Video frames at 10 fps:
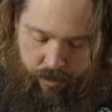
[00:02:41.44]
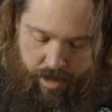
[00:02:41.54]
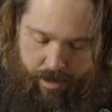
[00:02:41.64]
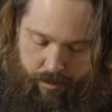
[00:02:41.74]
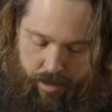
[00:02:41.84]
with
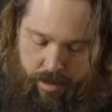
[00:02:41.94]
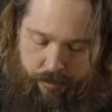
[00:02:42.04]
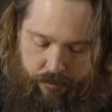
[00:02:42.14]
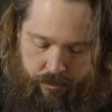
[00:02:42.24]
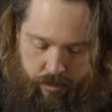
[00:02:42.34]
that.
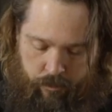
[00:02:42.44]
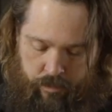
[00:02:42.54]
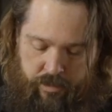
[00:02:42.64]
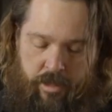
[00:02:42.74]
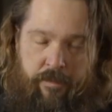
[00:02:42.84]

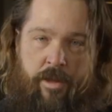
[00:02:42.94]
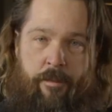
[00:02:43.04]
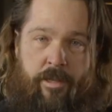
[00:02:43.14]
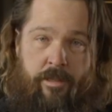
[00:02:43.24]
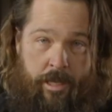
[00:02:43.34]
We'll serve
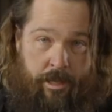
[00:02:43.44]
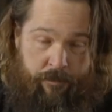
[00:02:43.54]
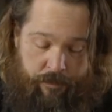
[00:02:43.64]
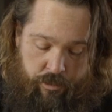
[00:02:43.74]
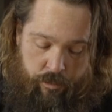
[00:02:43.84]
them in
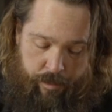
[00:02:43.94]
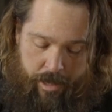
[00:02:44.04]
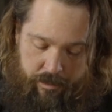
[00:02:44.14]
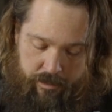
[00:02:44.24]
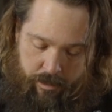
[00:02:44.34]
individual
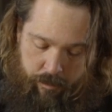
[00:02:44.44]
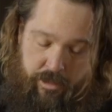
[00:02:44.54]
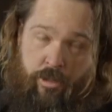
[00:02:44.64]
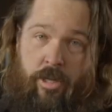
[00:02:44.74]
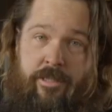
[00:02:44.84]
bones, so we
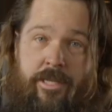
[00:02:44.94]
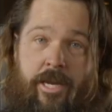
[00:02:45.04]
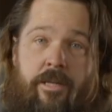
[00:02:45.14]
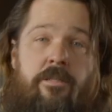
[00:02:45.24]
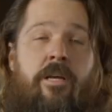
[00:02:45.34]
slice
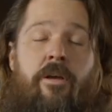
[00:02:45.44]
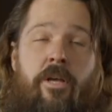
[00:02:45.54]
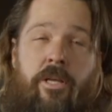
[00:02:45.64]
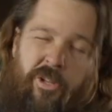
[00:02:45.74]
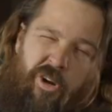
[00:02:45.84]
down it, so
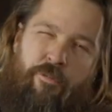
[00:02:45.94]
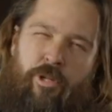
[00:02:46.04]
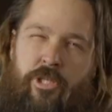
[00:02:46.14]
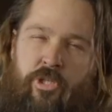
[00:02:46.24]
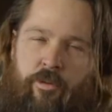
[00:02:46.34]
you're not
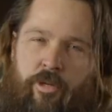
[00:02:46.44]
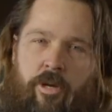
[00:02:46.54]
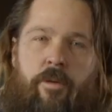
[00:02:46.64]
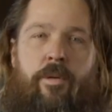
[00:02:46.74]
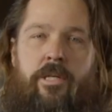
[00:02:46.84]
really chewing
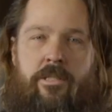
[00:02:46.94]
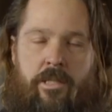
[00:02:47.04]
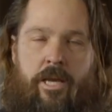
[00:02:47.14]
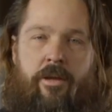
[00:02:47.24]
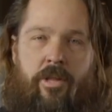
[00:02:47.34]
on it, but it's
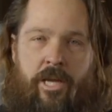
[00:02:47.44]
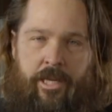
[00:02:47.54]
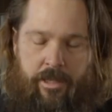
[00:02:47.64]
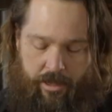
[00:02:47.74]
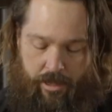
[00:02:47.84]
allowing the
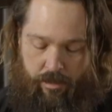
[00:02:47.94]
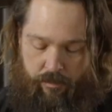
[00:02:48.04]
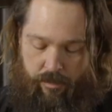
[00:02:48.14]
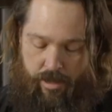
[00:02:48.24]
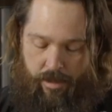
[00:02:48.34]
heat to get
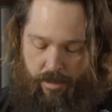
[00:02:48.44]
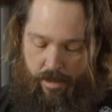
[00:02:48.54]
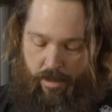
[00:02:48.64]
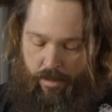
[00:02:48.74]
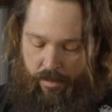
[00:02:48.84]
through
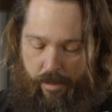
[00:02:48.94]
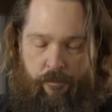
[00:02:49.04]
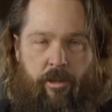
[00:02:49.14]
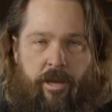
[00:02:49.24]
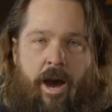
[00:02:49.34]
that
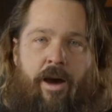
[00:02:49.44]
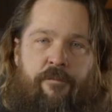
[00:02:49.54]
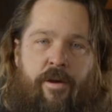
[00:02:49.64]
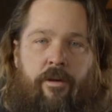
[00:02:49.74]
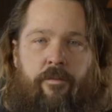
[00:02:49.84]
really hard
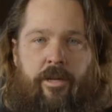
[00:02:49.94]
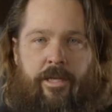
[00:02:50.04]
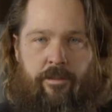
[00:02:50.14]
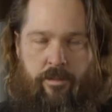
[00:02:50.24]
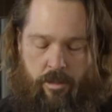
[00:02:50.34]
fat on the
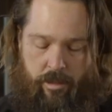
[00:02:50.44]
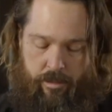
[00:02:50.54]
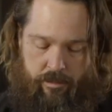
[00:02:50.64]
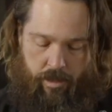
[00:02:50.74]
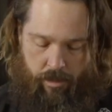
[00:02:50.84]
inside.
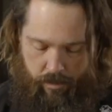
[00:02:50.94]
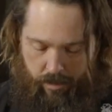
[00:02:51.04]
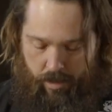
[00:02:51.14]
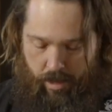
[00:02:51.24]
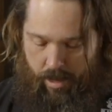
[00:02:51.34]
So
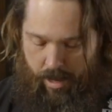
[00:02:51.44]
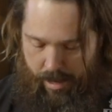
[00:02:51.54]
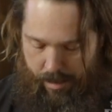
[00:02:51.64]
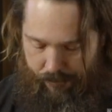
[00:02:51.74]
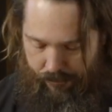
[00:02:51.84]

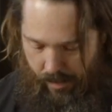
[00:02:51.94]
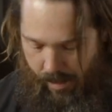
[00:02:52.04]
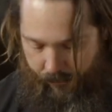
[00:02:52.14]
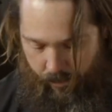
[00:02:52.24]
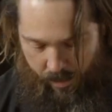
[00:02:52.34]

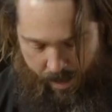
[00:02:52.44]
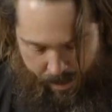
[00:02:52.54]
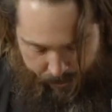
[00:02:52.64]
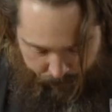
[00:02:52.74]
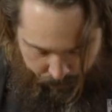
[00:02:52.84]
after that,